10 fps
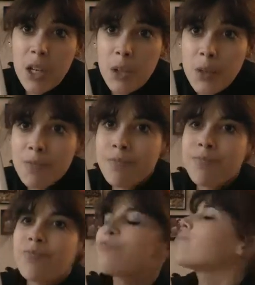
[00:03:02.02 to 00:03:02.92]
alone.
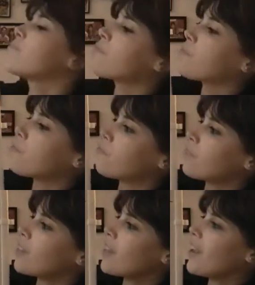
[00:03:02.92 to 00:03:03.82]

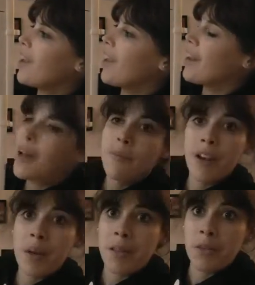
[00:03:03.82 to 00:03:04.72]
And I'm
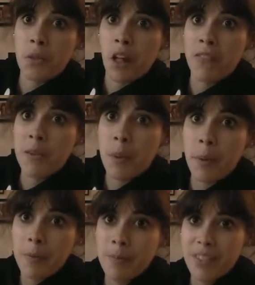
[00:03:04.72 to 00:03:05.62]
very pleased with all of these
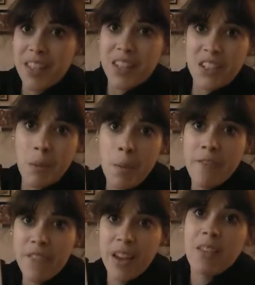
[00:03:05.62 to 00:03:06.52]
people. These are some of
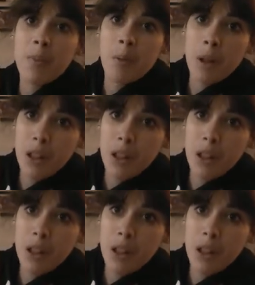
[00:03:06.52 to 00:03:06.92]
my favorite